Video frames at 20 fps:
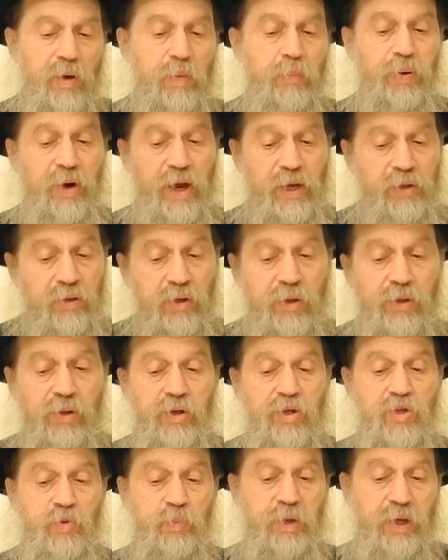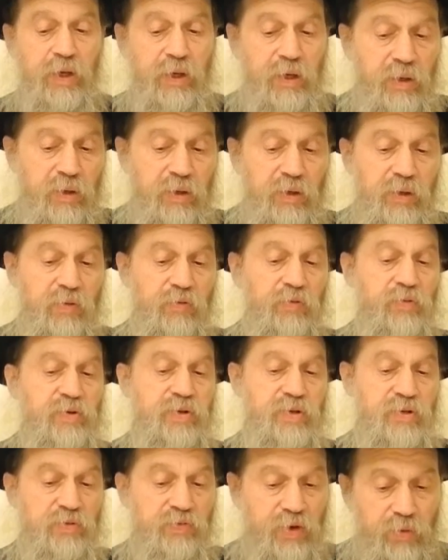Practically speaking, the
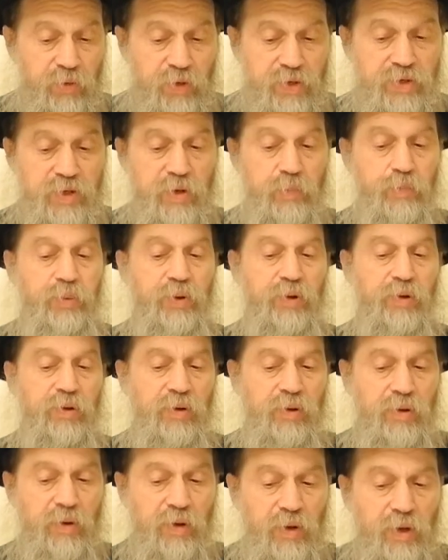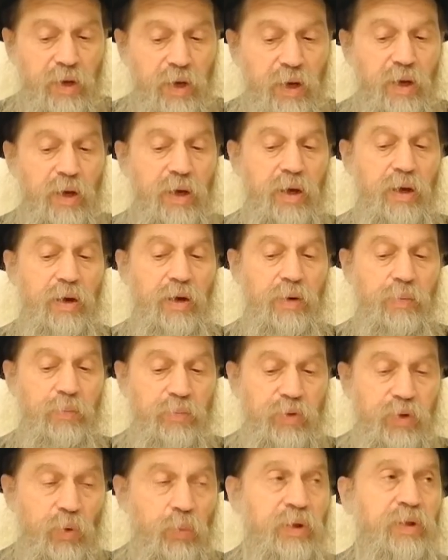difference is very simple.
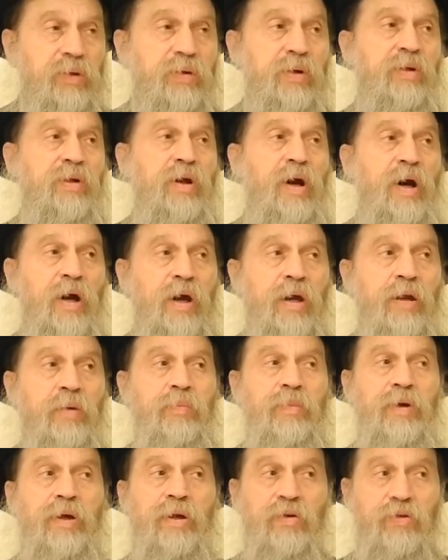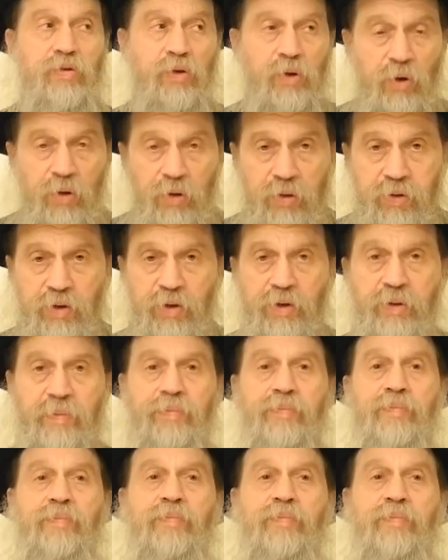The winter time, it is colder.